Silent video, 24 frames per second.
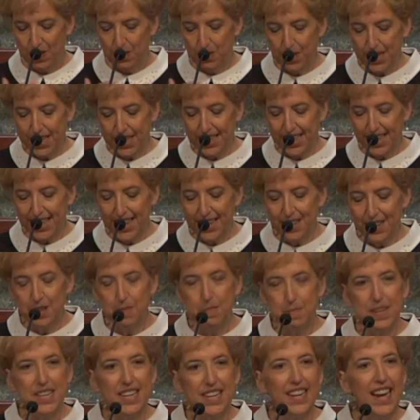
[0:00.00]
We can either
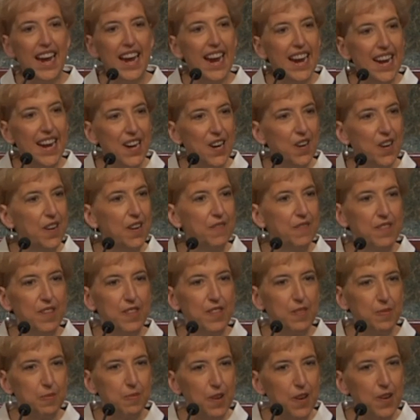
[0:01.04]
be an heir of the
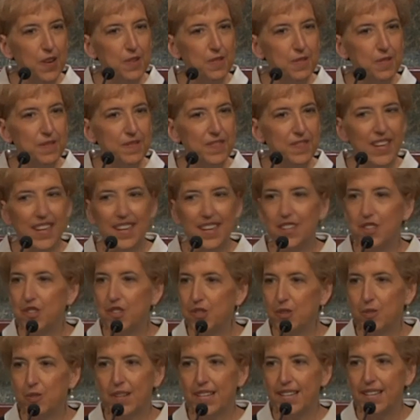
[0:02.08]
throne and a
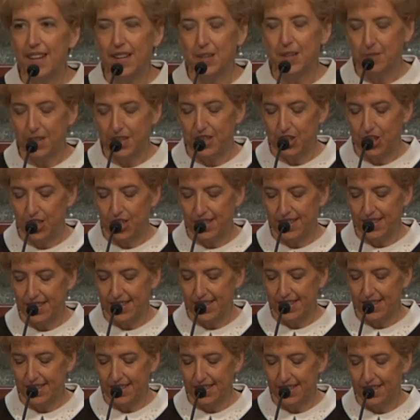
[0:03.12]
joint heir with
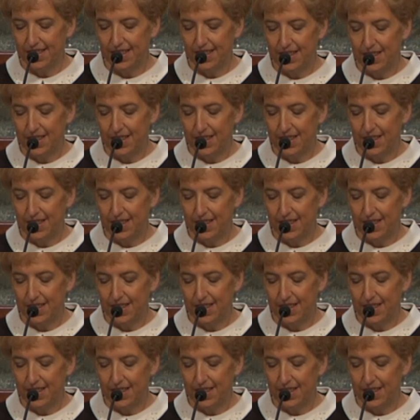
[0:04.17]
Jesus,